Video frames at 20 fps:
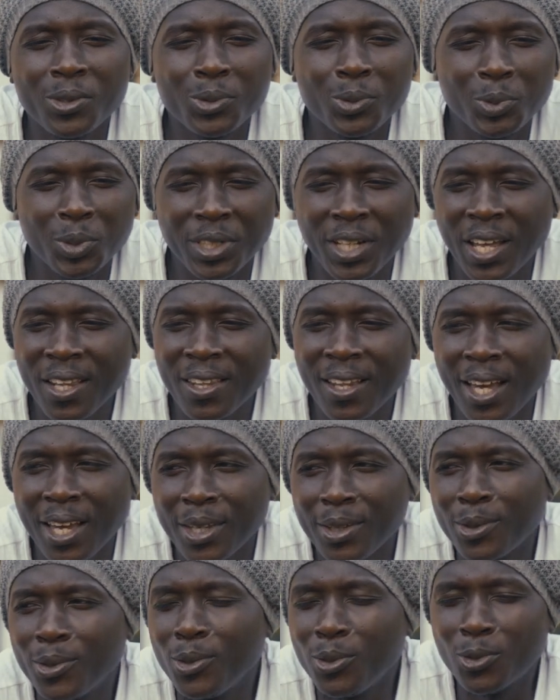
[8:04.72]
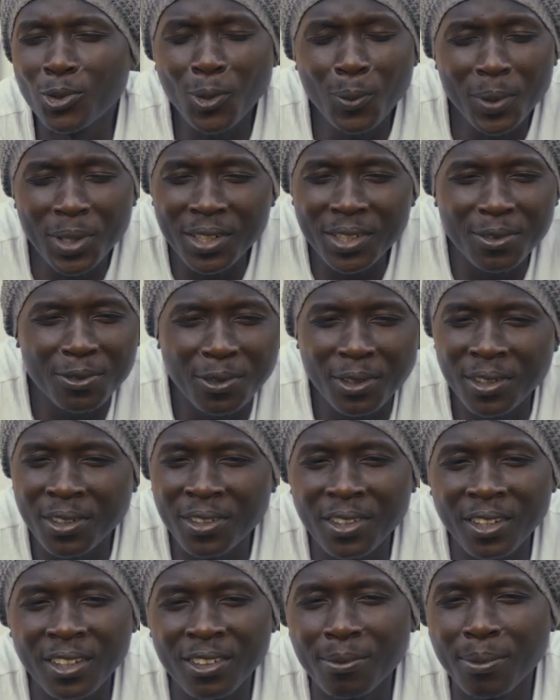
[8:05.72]
to another. You do so many
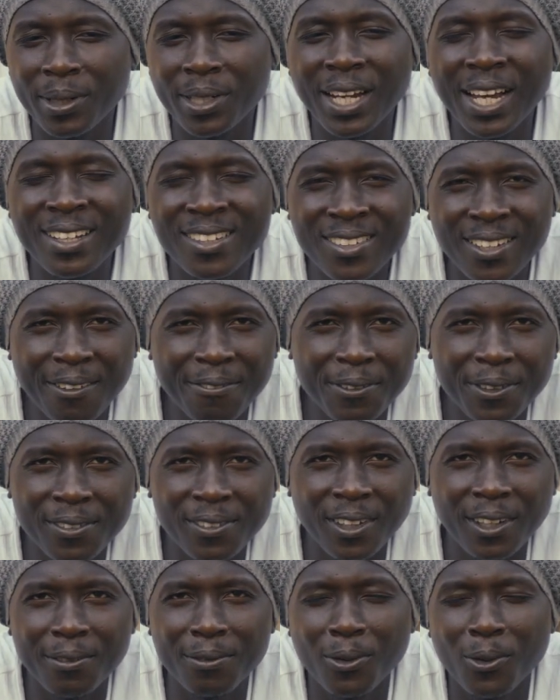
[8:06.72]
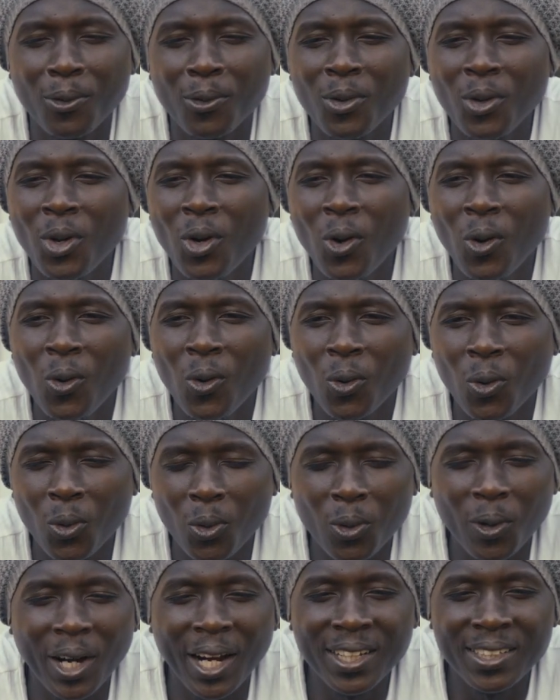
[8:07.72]
different things, but at surface level
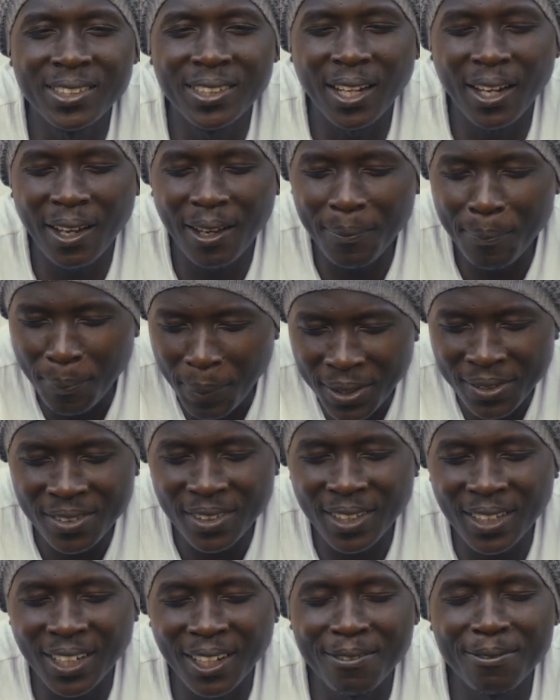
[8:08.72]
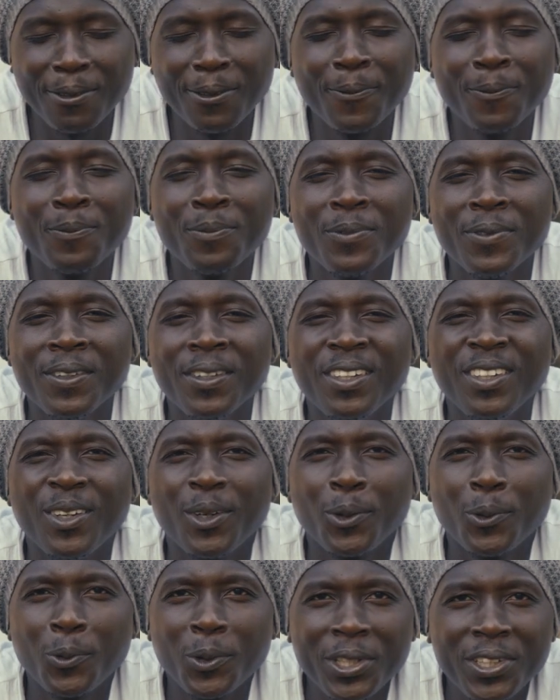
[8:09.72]
or at a basic level,
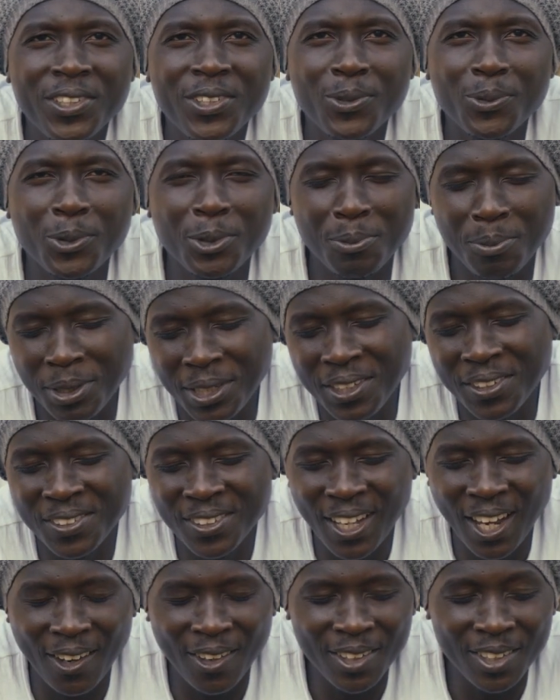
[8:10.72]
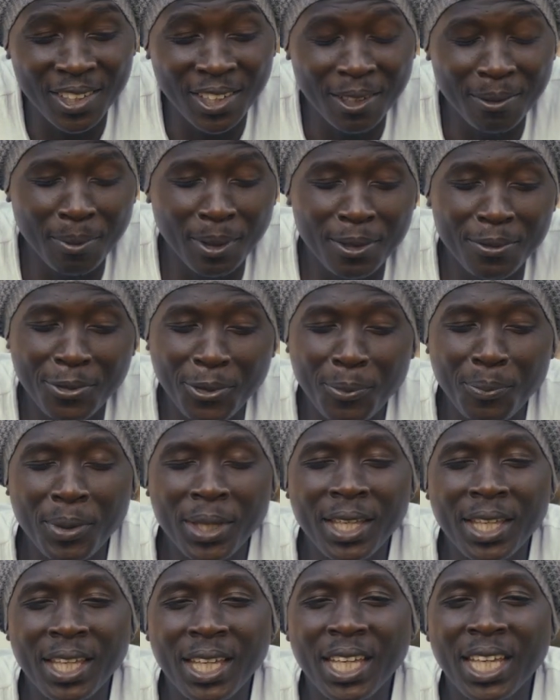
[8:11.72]
which would be discouraging. But for
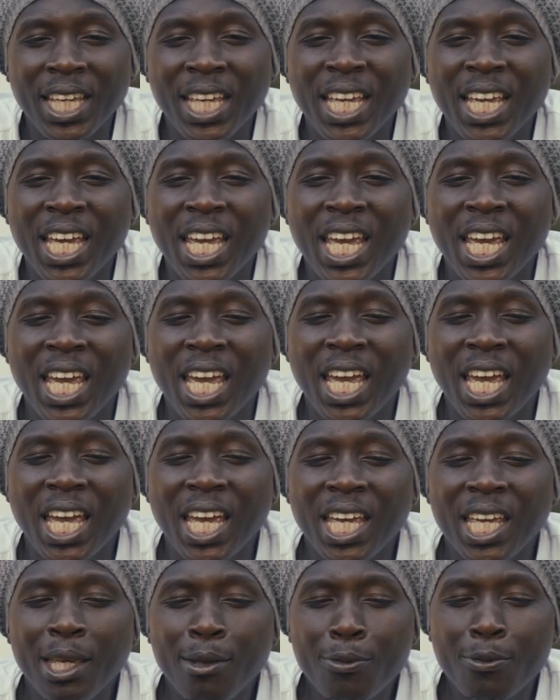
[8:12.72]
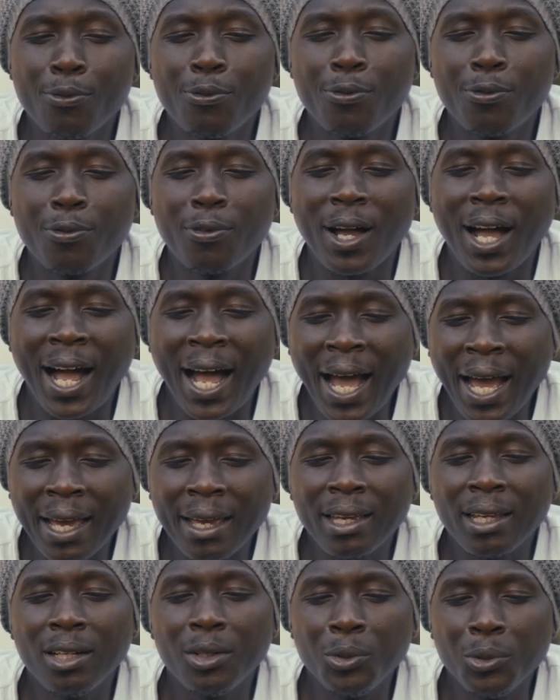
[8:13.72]
me, if I
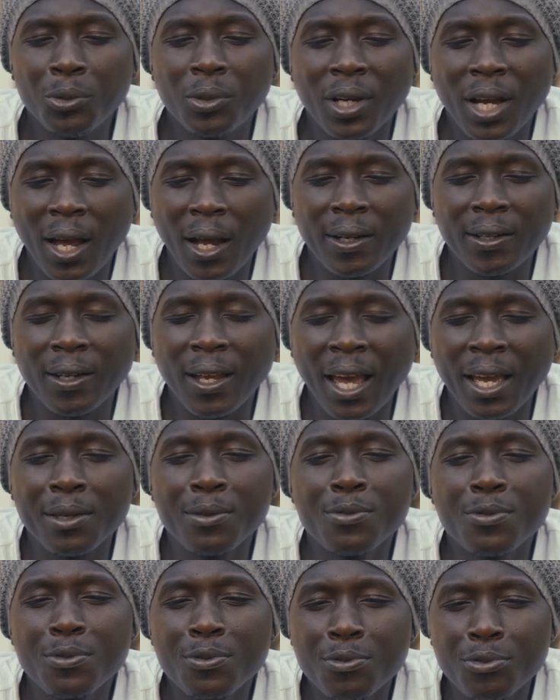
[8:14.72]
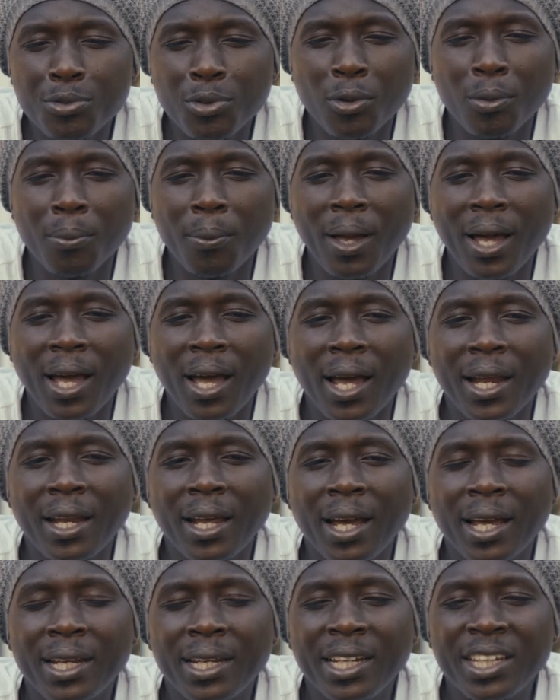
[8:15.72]
look at life from
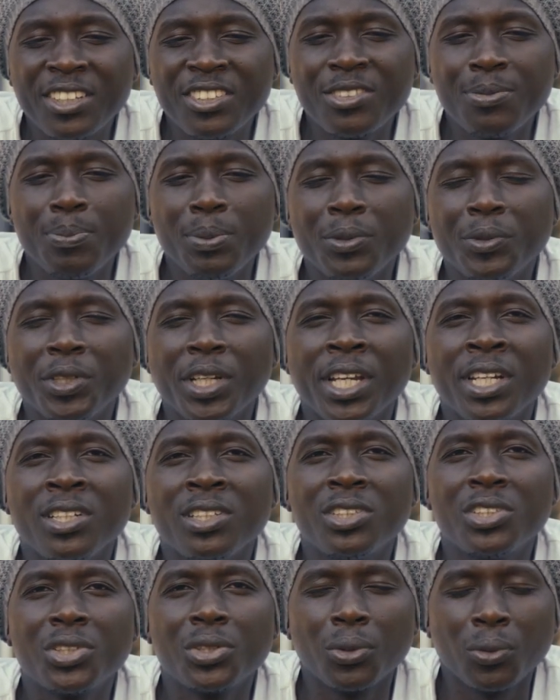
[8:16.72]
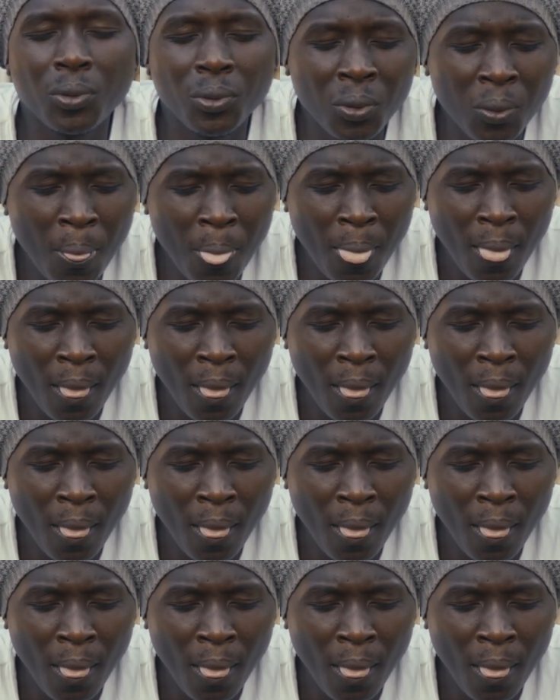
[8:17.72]
an experiential